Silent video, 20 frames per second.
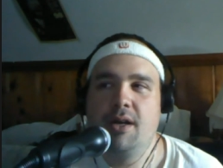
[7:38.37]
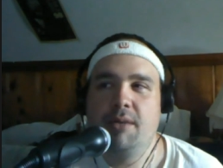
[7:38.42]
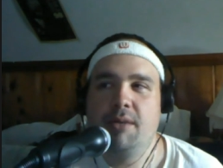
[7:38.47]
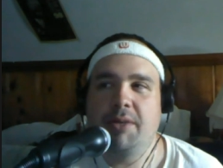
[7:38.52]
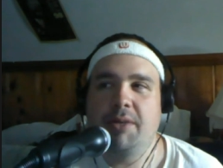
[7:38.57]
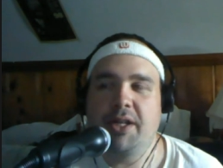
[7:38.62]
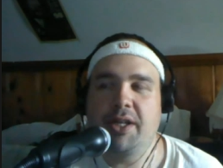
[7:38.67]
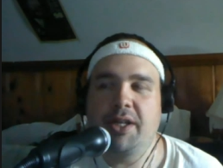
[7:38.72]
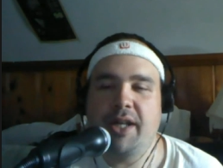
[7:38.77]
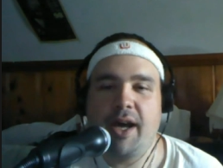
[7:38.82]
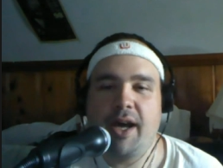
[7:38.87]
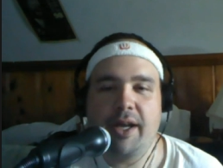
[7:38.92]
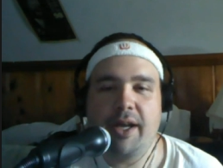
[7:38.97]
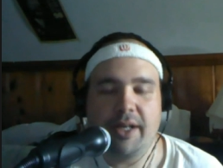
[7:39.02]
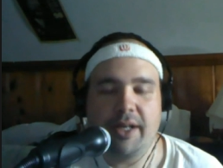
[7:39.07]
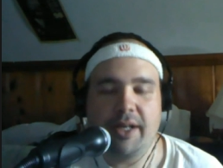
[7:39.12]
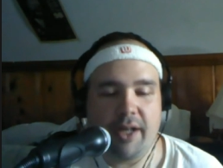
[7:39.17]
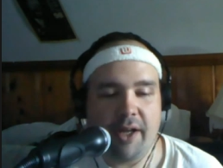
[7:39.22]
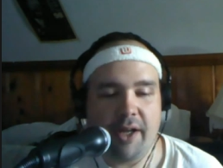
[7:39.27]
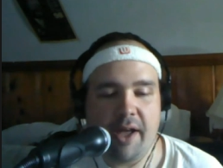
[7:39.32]
But the guy
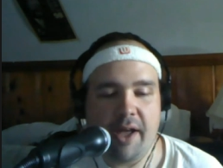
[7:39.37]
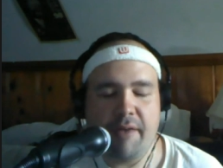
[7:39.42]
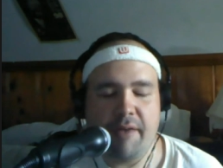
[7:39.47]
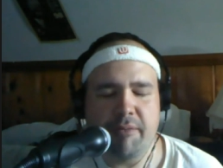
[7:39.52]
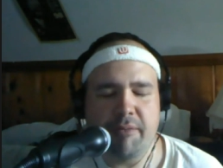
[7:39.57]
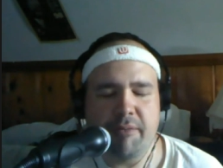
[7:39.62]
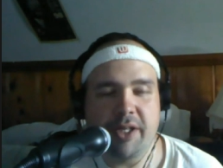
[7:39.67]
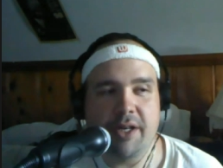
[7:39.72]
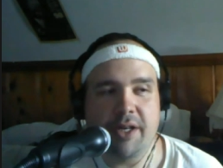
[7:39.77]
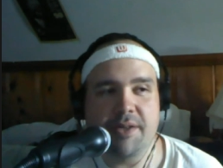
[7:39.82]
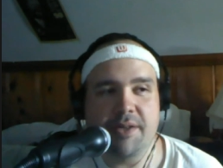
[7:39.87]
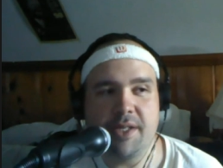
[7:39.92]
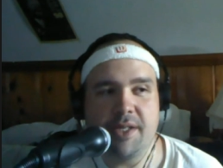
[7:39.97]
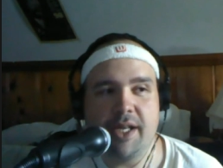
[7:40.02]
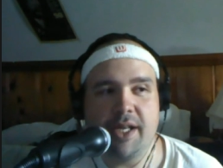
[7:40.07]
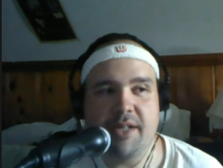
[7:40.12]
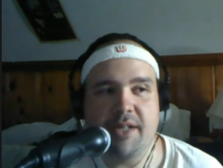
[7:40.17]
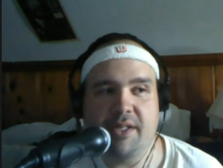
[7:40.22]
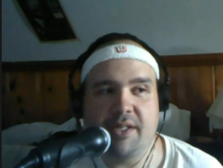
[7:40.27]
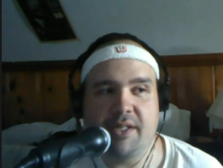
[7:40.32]
cannot have them because
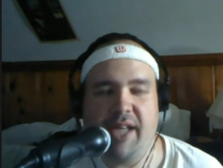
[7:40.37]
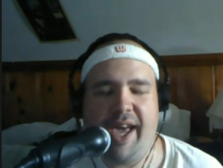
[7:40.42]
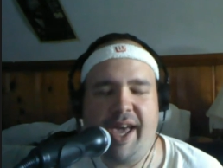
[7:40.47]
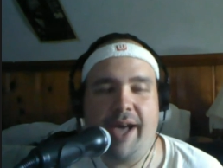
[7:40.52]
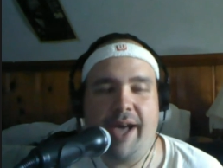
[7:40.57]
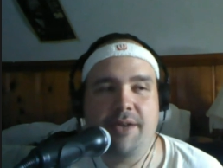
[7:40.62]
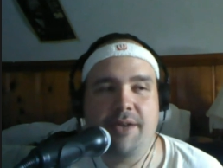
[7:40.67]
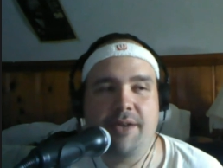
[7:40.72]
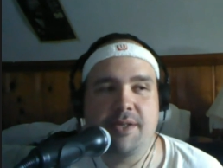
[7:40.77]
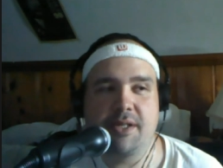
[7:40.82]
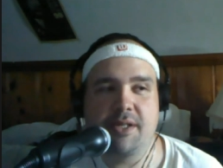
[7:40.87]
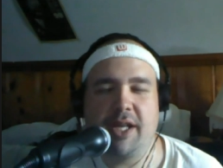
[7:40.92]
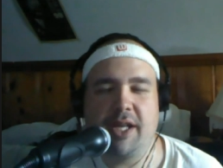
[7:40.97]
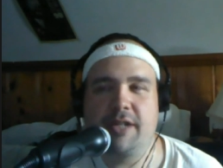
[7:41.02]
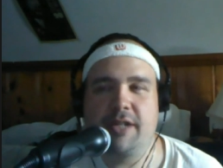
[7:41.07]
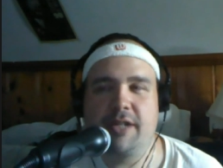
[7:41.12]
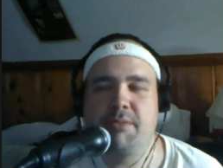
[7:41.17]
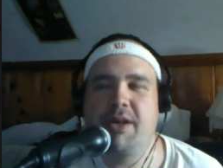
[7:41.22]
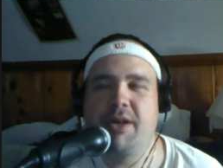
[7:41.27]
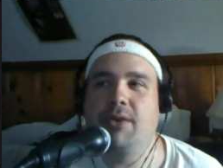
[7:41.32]
he has gas and
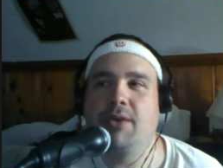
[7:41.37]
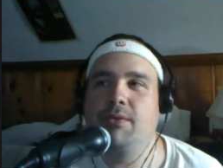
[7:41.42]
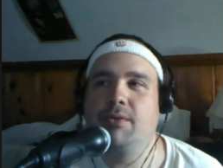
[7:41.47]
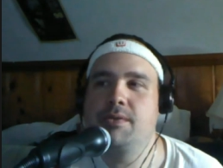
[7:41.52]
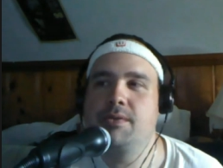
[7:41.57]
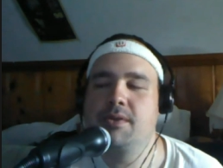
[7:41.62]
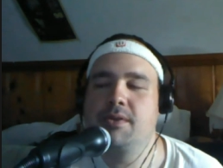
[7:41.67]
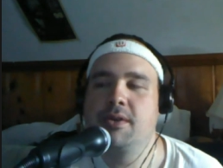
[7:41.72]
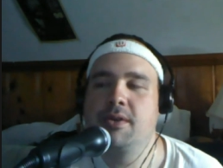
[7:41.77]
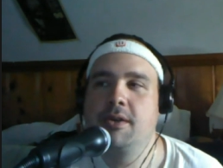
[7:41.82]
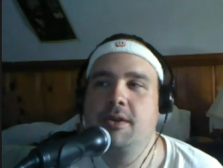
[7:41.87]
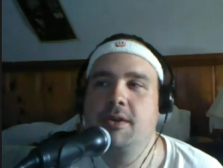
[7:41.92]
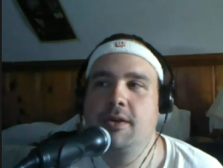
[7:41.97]
takes pills.